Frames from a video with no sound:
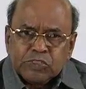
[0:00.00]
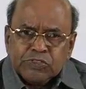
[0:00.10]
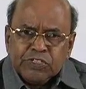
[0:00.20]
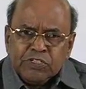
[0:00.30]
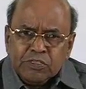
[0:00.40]

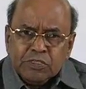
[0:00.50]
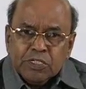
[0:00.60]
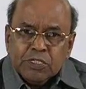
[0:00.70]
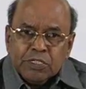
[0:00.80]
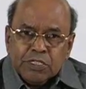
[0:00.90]
So
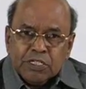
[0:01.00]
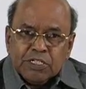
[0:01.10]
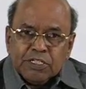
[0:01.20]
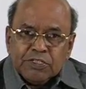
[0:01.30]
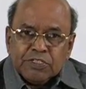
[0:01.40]
here
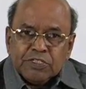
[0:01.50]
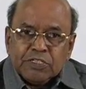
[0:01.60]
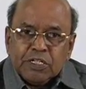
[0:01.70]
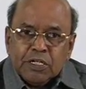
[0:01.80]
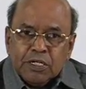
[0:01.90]
this
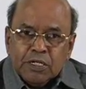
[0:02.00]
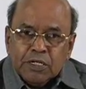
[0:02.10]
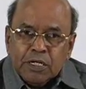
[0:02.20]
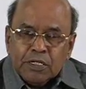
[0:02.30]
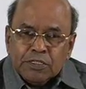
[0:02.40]
is the
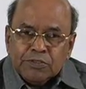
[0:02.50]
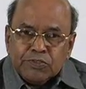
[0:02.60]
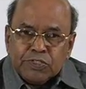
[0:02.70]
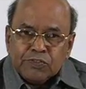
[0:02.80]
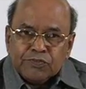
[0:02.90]

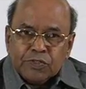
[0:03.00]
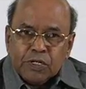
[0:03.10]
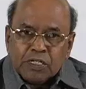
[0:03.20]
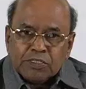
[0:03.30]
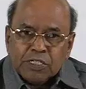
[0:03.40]
use of
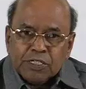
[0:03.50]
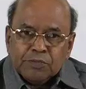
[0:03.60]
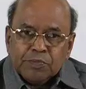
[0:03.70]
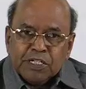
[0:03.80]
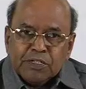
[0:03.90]

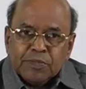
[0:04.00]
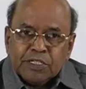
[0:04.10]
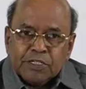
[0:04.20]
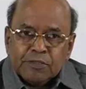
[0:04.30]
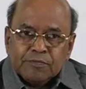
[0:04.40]
auxiliary plane
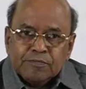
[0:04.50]
method.